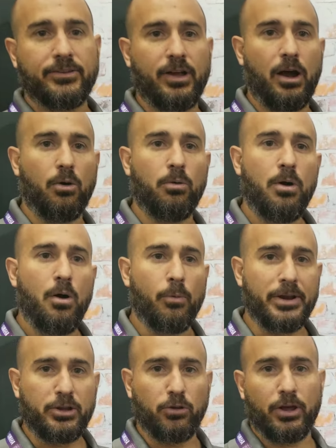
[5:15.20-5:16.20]
So
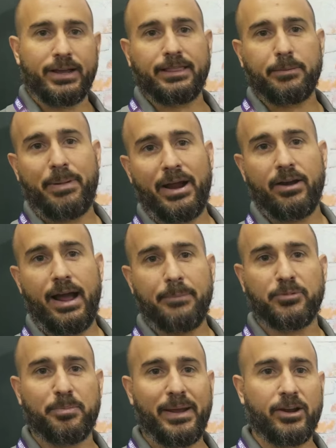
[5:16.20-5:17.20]
when you look at the Paradigm
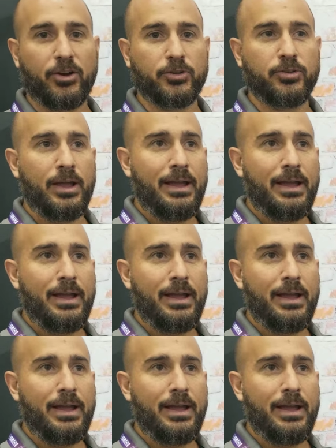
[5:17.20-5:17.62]
speakers,